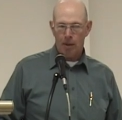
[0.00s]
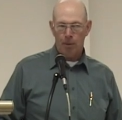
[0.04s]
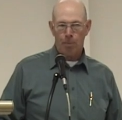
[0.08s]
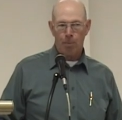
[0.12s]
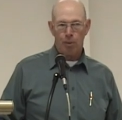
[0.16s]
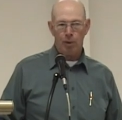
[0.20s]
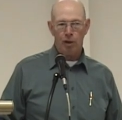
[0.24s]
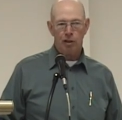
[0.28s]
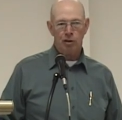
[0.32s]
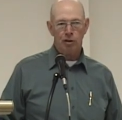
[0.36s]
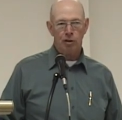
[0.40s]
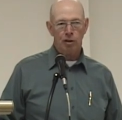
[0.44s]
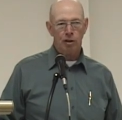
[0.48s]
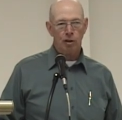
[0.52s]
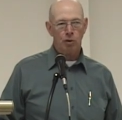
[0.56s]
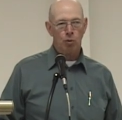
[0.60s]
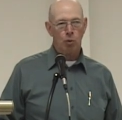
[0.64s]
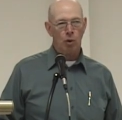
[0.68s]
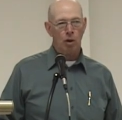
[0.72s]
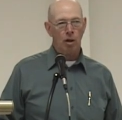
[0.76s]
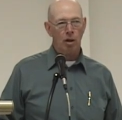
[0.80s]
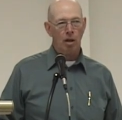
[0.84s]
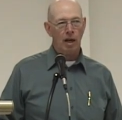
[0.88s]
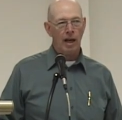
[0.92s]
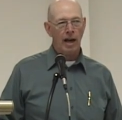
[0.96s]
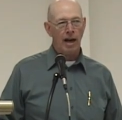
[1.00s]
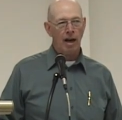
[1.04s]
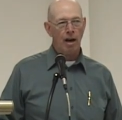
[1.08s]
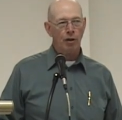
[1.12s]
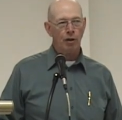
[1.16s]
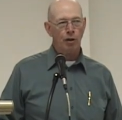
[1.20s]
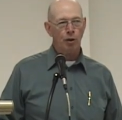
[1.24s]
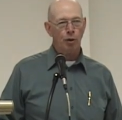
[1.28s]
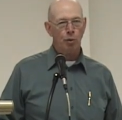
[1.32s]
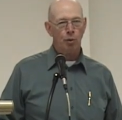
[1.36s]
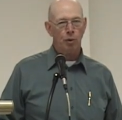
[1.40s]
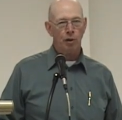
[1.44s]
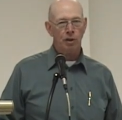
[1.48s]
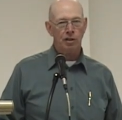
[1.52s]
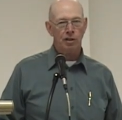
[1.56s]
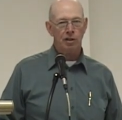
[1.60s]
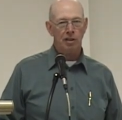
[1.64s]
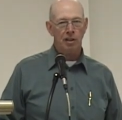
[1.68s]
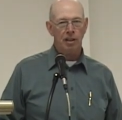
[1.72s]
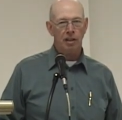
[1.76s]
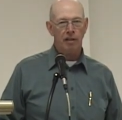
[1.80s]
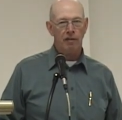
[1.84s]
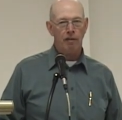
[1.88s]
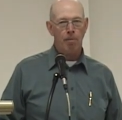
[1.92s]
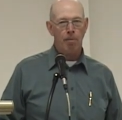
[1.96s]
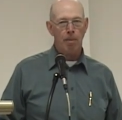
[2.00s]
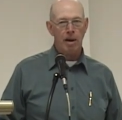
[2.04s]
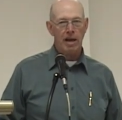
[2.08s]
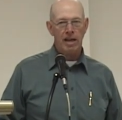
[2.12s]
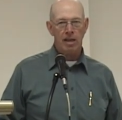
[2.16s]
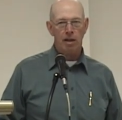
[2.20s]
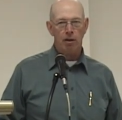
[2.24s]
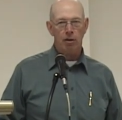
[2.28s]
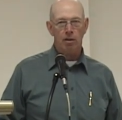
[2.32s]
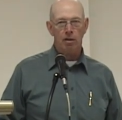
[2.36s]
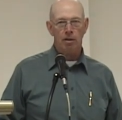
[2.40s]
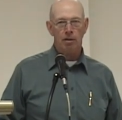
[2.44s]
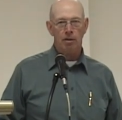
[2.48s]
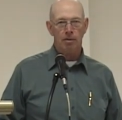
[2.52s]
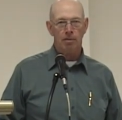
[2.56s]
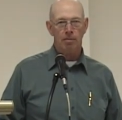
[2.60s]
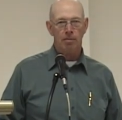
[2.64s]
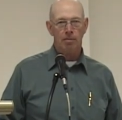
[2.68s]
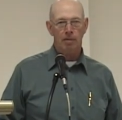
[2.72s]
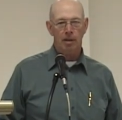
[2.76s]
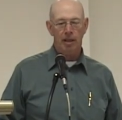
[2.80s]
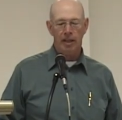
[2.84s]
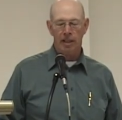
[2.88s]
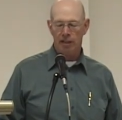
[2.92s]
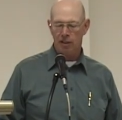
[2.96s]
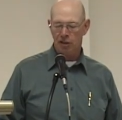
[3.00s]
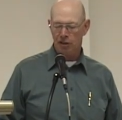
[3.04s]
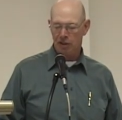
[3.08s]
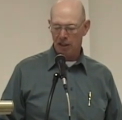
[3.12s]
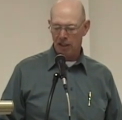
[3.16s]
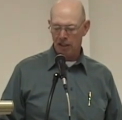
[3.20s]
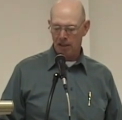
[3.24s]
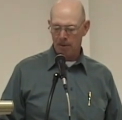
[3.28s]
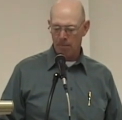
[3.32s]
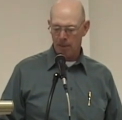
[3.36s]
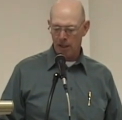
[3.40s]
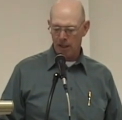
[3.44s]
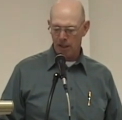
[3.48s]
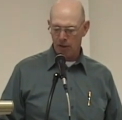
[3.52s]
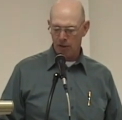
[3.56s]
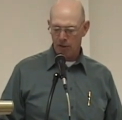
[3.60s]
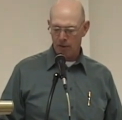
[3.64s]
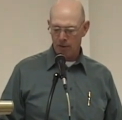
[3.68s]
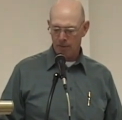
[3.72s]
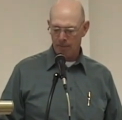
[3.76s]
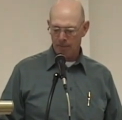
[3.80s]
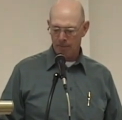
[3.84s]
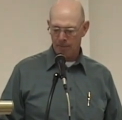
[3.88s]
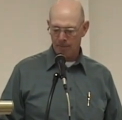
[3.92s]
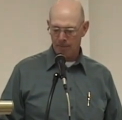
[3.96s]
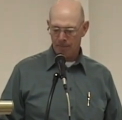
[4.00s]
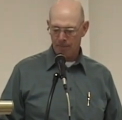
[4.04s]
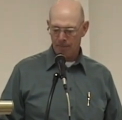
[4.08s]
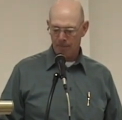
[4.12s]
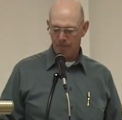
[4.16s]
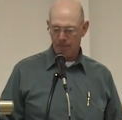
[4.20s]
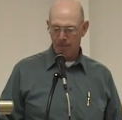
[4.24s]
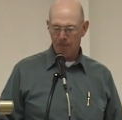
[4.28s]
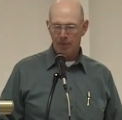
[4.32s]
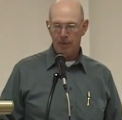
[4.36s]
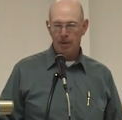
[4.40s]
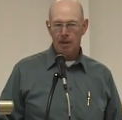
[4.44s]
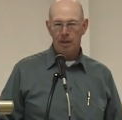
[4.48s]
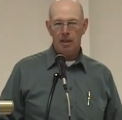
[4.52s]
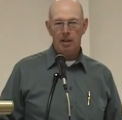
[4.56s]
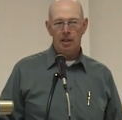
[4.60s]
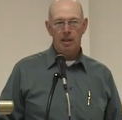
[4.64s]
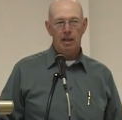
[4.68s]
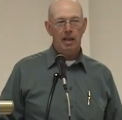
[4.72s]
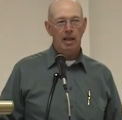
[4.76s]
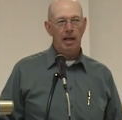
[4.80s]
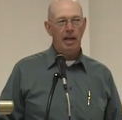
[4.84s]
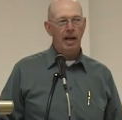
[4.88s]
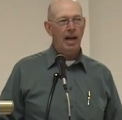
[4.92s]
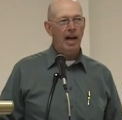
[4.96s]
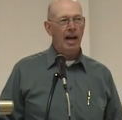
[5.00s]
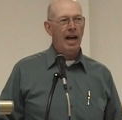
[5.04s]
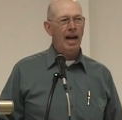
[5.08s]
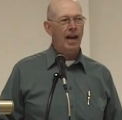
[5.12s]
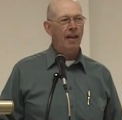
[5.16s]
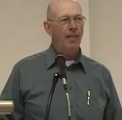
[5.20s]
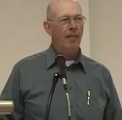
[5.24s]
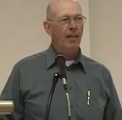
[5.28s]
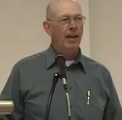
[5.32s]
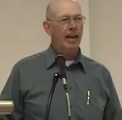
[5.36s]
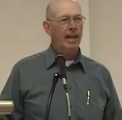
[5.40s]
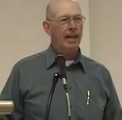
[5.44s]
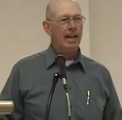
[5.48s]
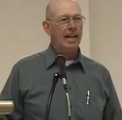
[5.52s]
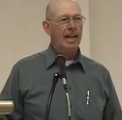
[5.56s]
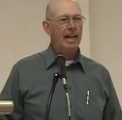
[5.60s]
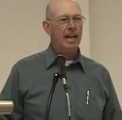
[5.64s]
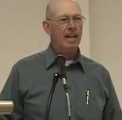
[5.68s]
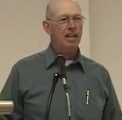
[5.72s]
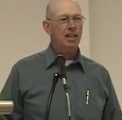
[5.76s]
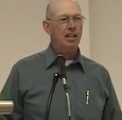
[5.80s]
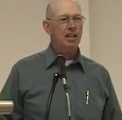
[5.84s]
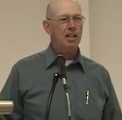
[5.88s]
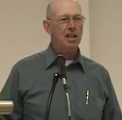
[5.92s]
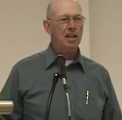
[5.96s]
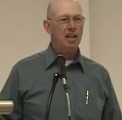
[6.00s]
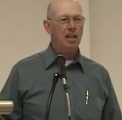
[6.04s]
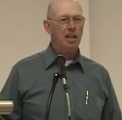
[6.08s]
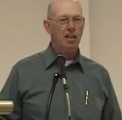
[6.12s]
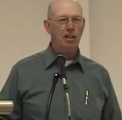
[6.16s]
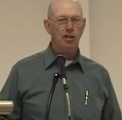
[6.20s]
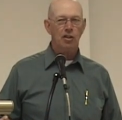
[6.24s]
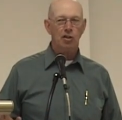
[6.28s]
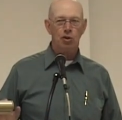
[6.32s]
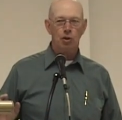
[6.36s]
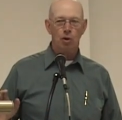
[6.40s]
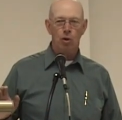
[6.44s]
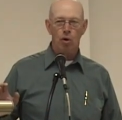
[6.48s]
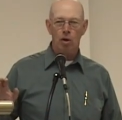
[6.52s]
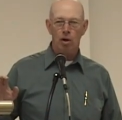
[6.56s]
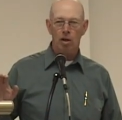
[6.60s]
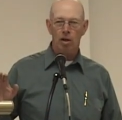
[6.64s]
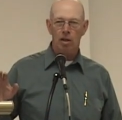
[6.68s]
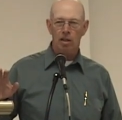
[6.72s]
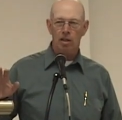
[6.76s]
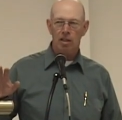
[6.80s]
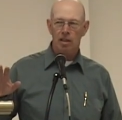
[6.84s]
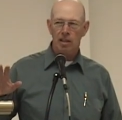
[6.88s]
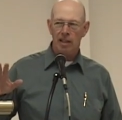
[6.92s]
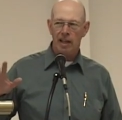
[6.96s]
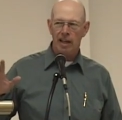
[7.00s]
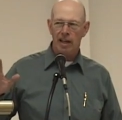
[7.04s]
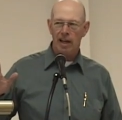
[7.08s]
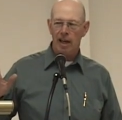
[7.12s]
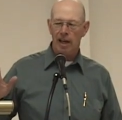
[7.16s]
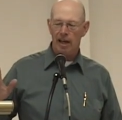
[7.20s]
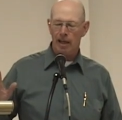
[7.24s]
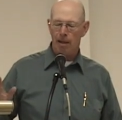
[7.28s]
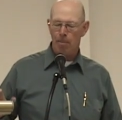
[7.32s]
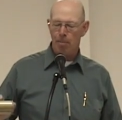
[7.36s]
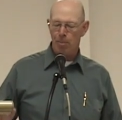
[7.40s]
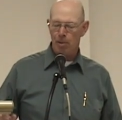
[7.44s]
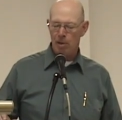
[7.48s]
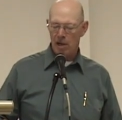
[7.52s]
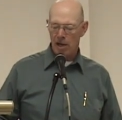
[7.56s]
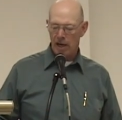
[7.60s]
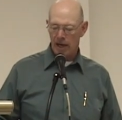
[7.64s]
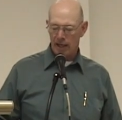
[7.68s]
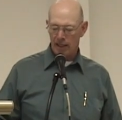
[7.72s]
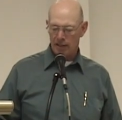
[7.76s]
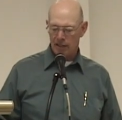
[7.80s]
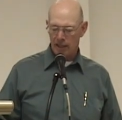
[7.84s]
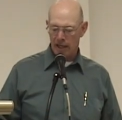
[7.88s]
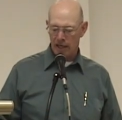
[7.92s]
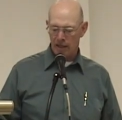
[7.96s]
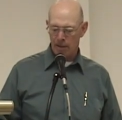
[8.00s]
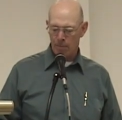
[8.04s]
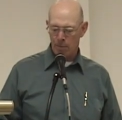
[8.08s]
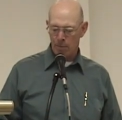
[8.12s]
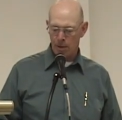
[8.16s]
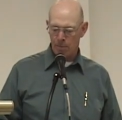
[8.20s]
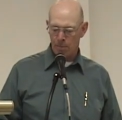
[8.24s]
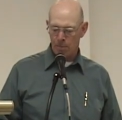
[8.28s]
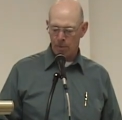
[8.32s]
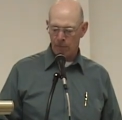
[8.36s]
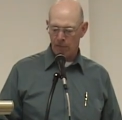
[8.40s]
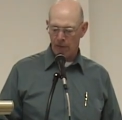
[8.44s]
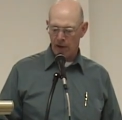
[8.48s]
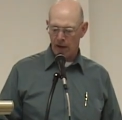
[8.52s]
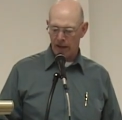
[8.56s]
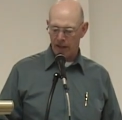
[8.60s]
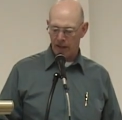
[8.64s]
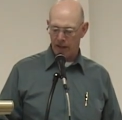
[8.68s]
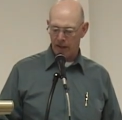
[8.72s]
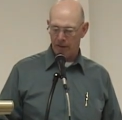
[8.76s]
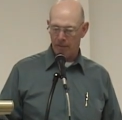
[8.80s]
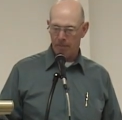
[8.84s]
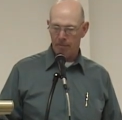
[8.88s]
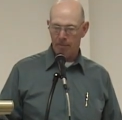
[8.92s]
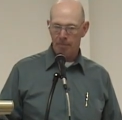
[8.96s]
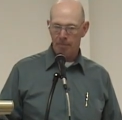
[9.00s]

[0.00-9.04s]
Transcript: Prisoners were allowed to receive mail and send mail, and that canteens, or kind of like a PX, had to be provided.